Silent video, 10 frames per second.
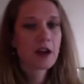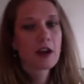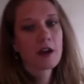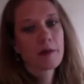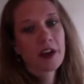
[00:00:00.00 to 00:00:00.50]

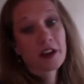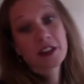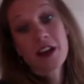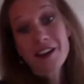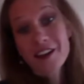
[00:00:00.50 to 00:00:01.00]
but I'll
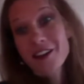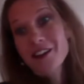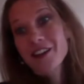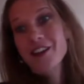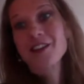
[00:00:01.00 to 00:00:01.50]
tell you
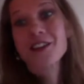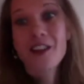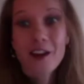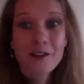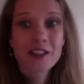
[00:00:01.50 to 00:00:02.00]
that there's a lot
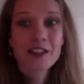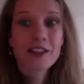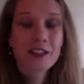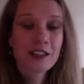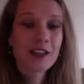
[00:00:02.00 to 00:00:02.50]
of
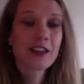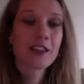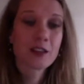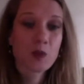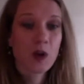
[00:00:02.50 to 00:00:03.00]
reasons
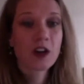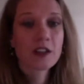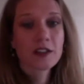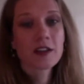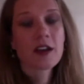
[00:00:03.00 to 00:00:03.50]
this works.